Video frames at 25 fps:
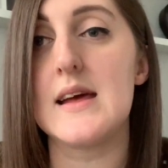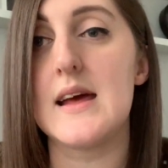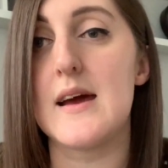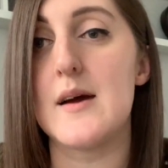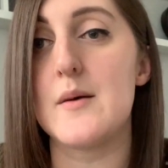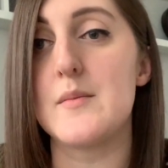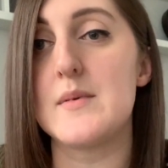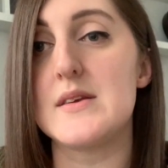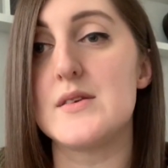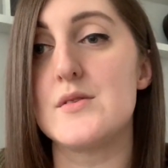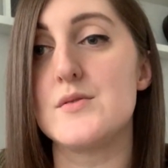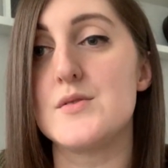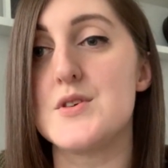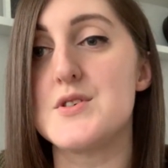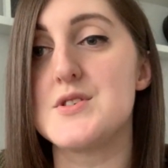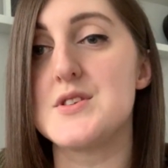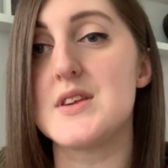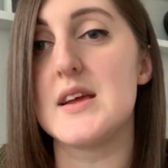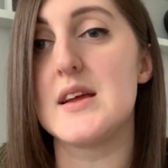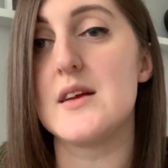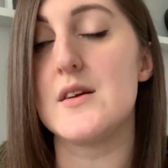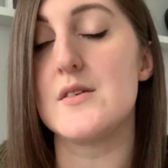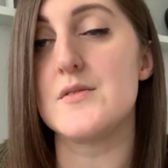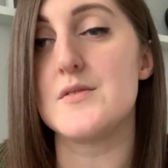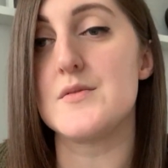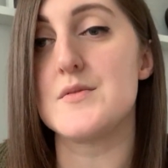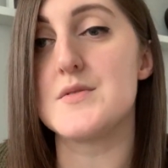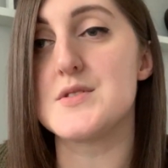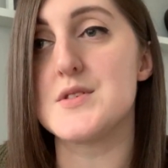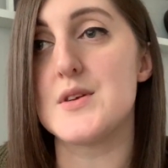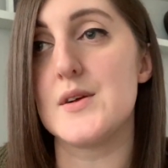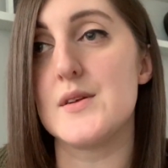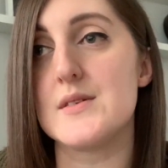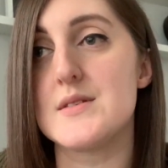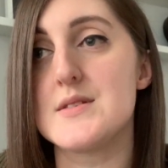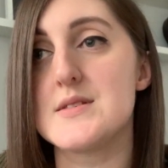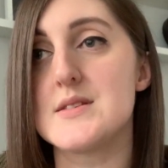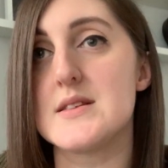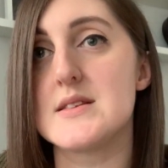and we don't usually hear the results